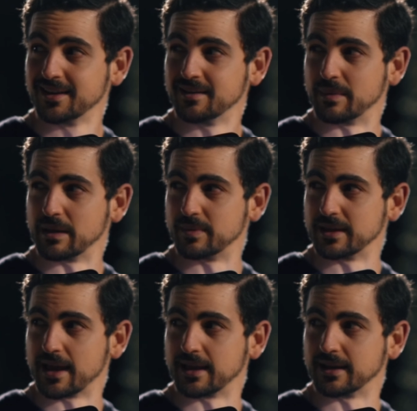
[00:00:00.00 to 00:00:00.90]
maybe
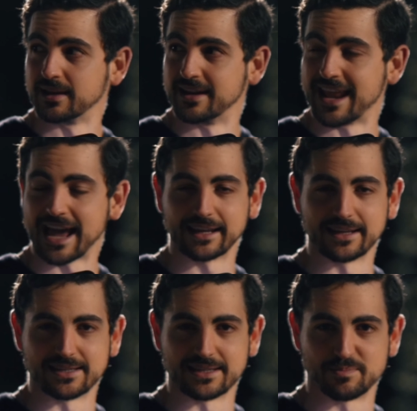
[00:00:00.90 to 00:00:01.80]
a nagging
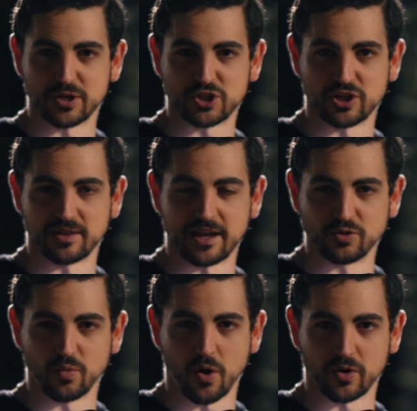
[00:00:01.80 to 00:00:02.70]
suspicion that
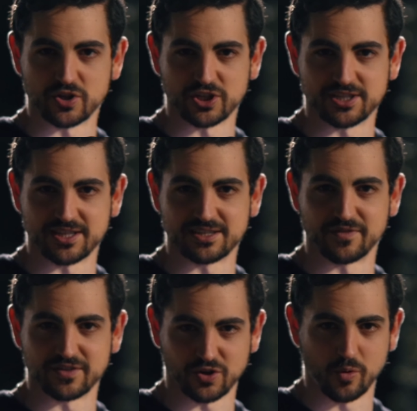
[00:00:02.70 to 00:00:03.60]
you aren't just this
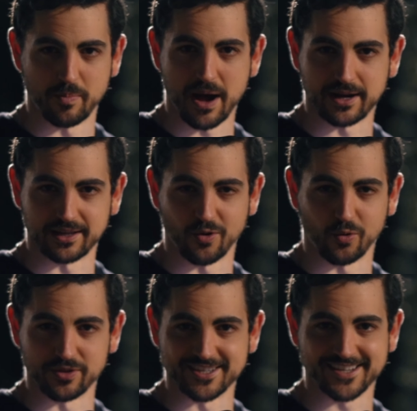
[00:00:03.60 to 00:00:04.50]
physical body or
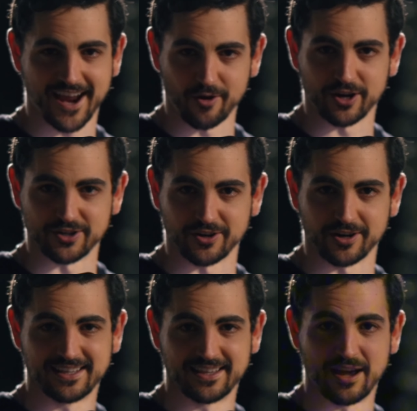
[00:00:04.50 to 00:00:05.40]
this character
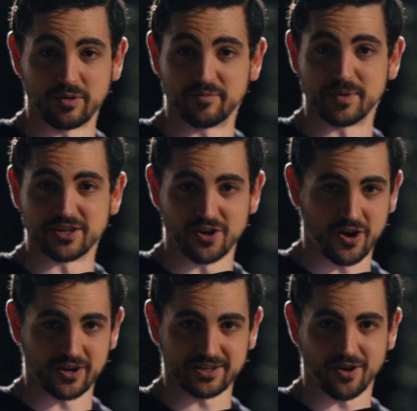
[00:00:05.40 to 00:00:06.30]
that we've been
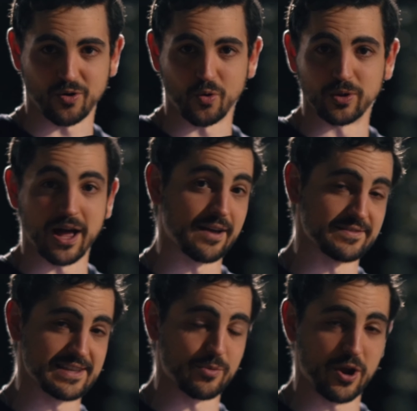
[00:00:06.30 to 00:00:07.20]
taught our whole lives
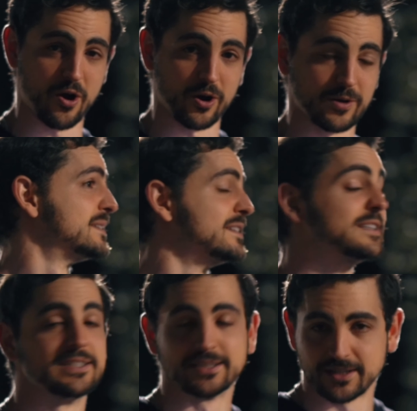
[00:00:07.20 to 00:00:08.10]
that we are.
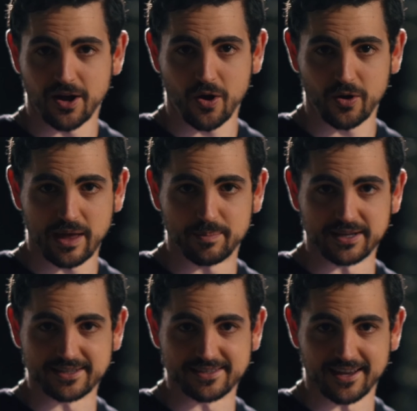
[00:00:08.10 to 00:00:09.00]
All that being
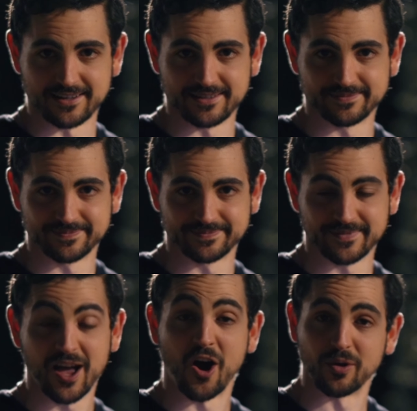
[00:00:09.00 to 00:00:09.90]
said,
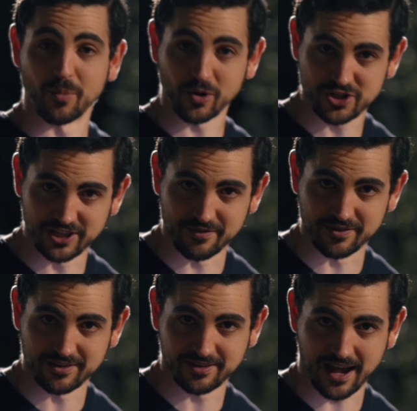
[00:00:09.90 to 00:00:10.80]
on March
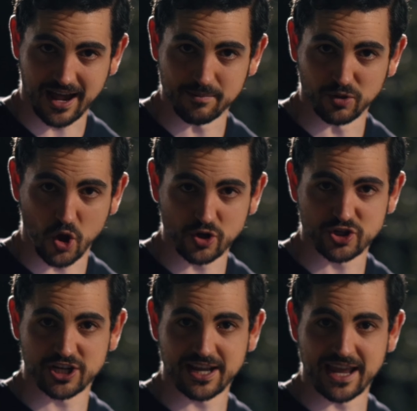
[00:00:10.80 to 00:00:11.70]
eleventh, I'm
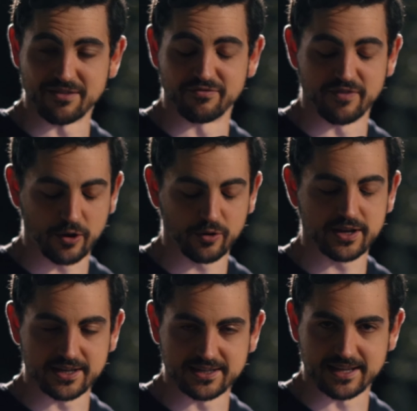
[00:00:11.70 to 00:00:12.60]
launching a very
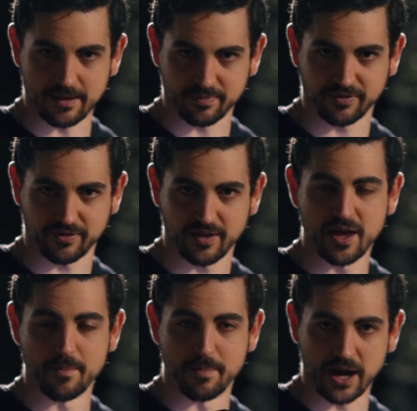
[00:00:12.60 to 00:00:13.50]
in-depth
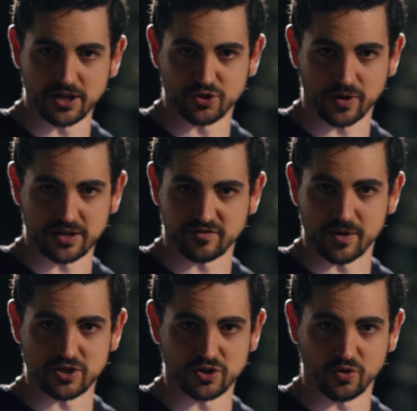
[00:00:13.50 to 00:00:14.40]
body
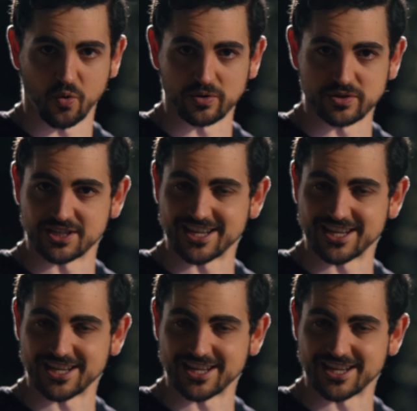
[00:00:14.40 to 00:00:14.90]
transformation course. It's